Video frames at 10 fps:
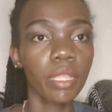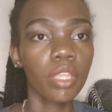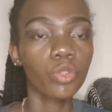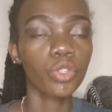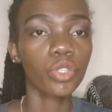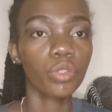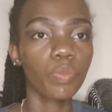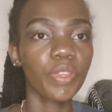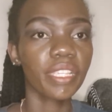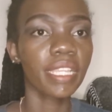to
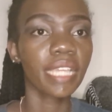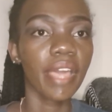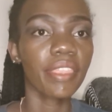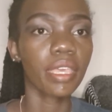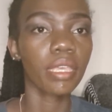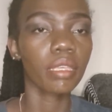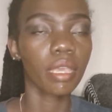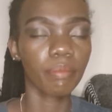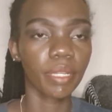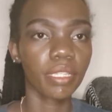present at the
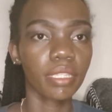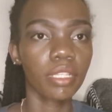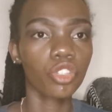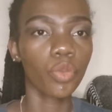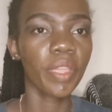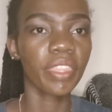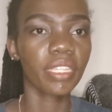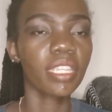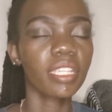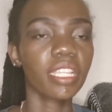embassy, showing that
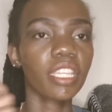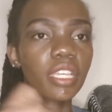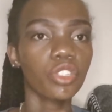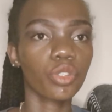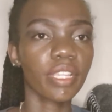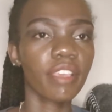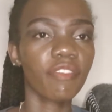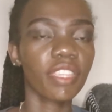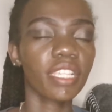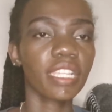this is the day that you leave,
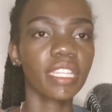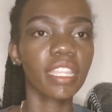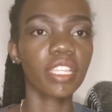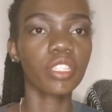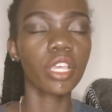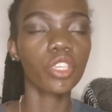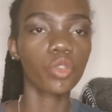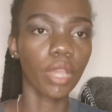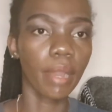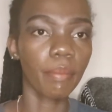this is the day that you
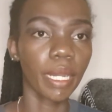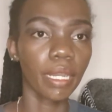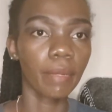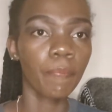come back.